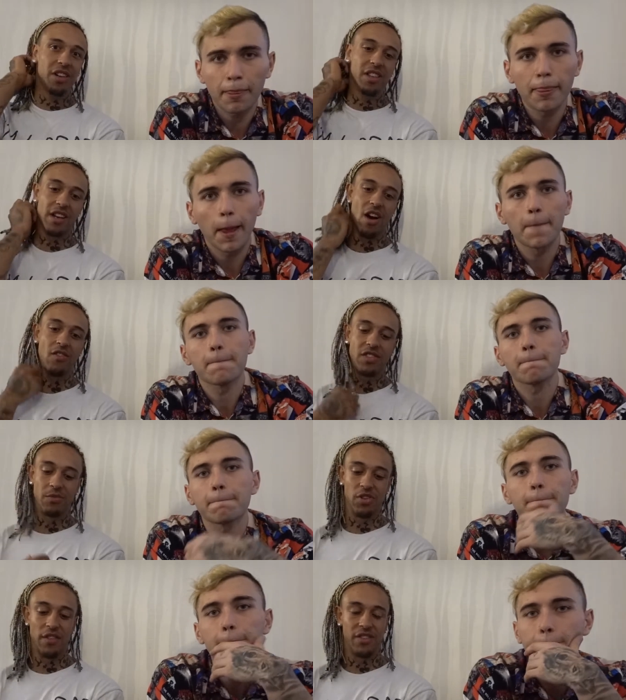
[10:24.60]
Speaker 1: and, like, obviously
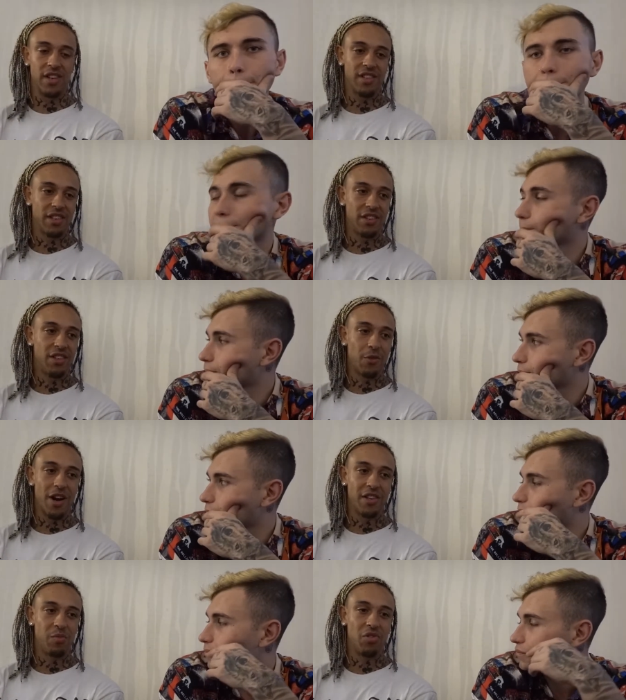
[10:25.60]
I'm driving, so I was like, you know, like,
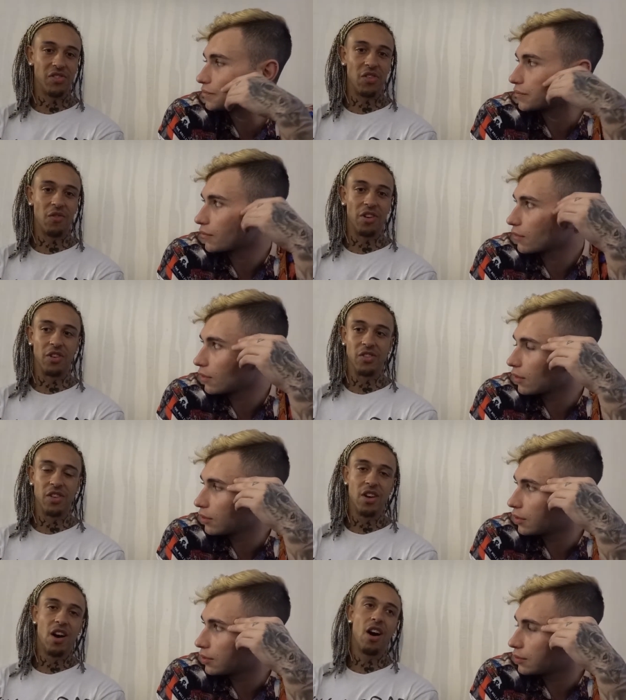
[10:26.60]
why did you pull us over? And he goes,
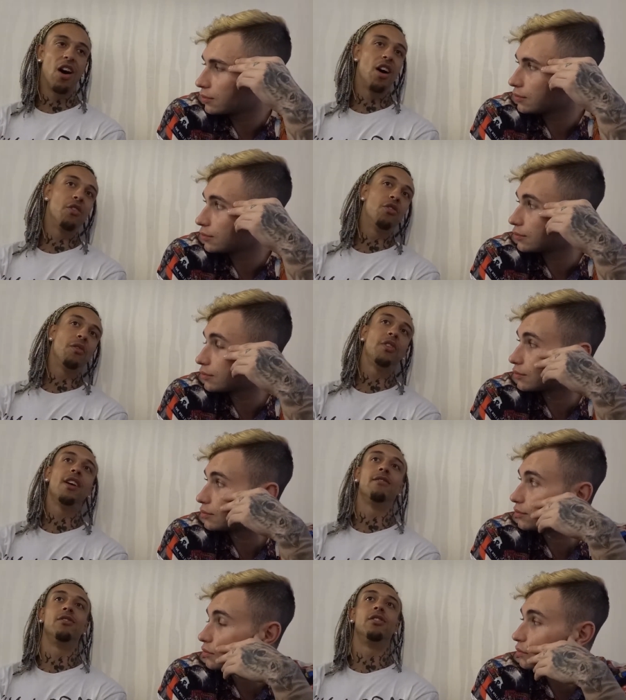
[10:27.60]
uh, I don't know if you
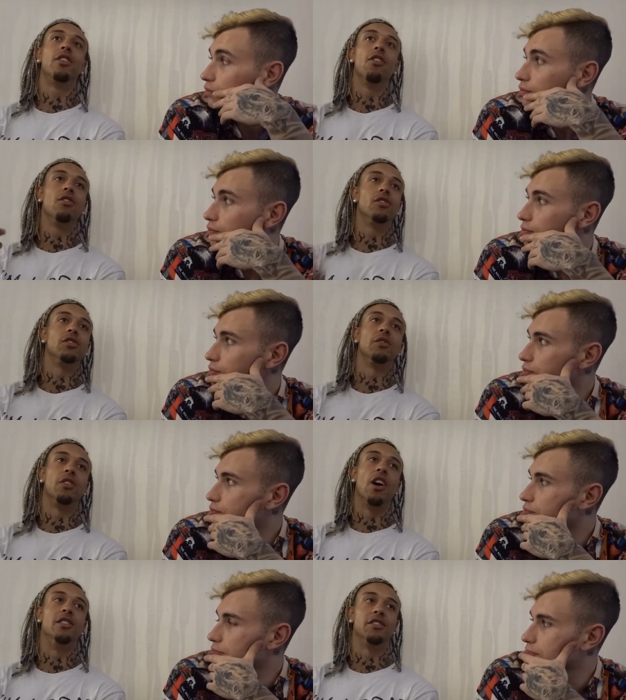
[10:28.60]
have girls or
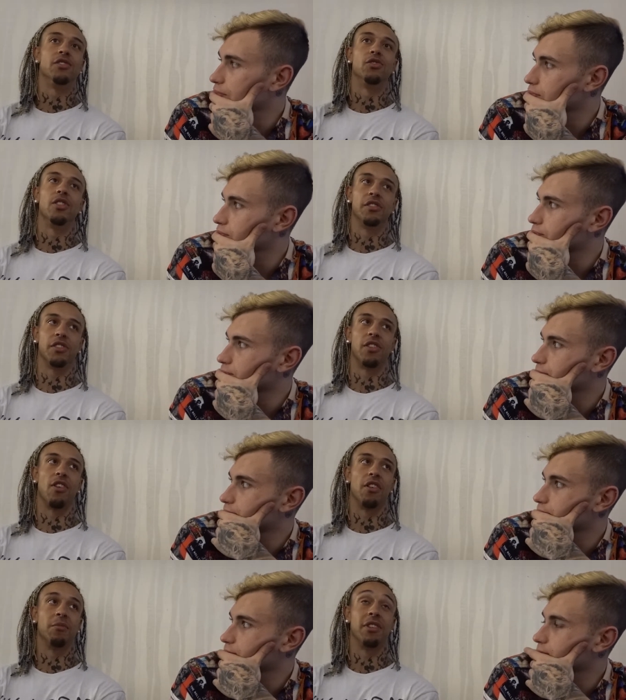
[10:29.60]
guns and drugs in the
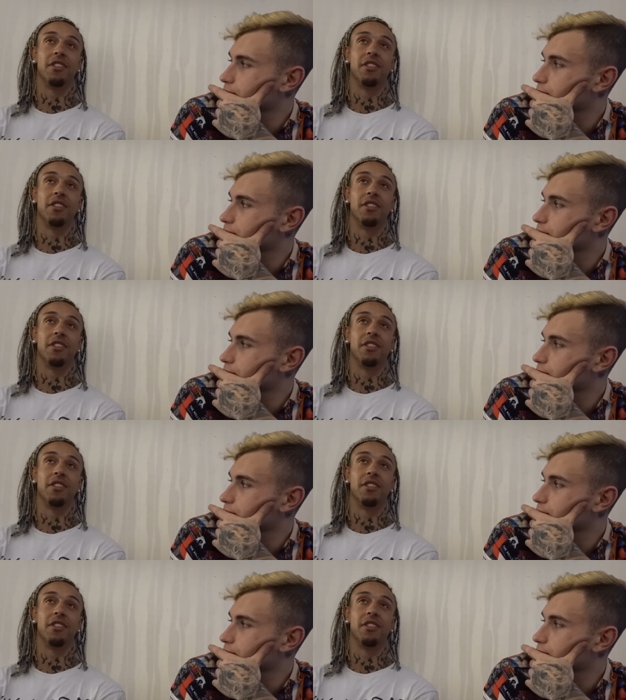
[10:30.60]
car. And I'm like,